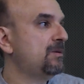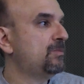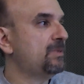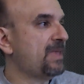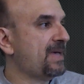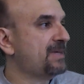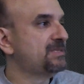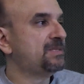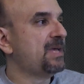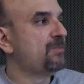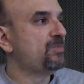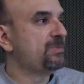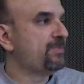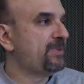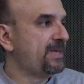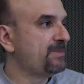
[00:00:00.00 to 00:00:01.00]
last time
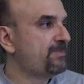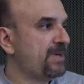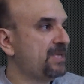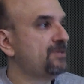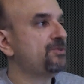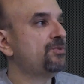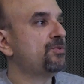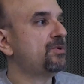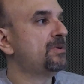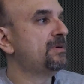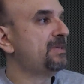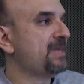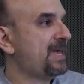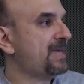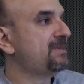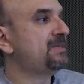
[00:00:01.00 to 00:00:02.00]
we played Pelinore,
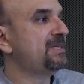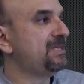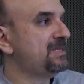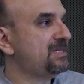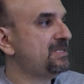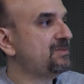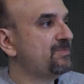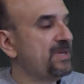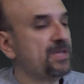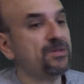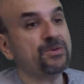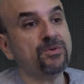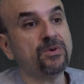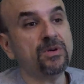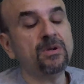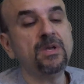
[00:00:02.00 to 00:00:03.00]
it had deities in
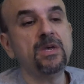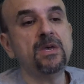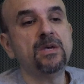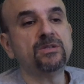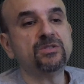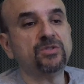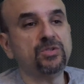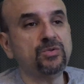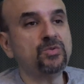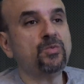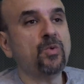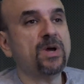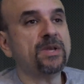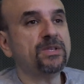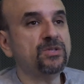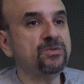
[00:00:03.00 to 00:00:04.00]
Pelinore, so you would
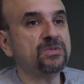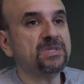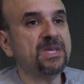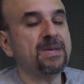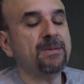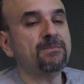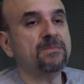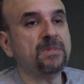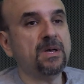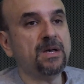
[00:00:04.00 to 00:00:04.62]
want to use them.